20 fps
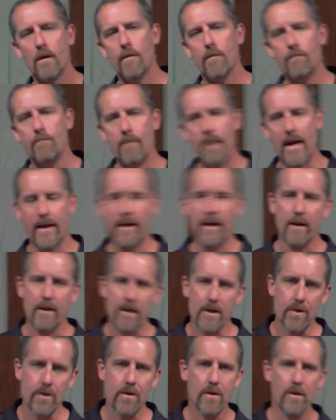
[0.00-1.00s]
making
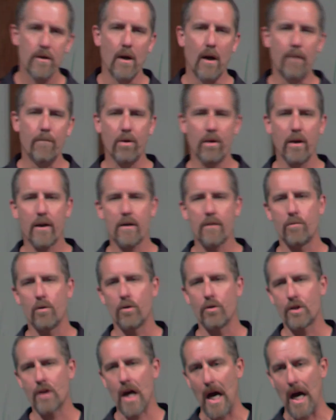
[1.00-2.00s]
this applicable
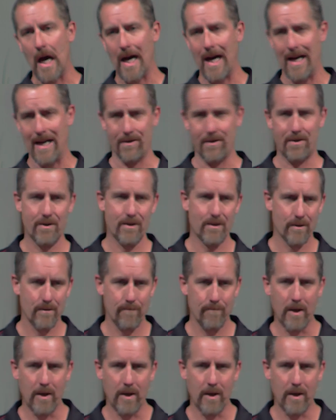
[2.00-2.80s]
to us,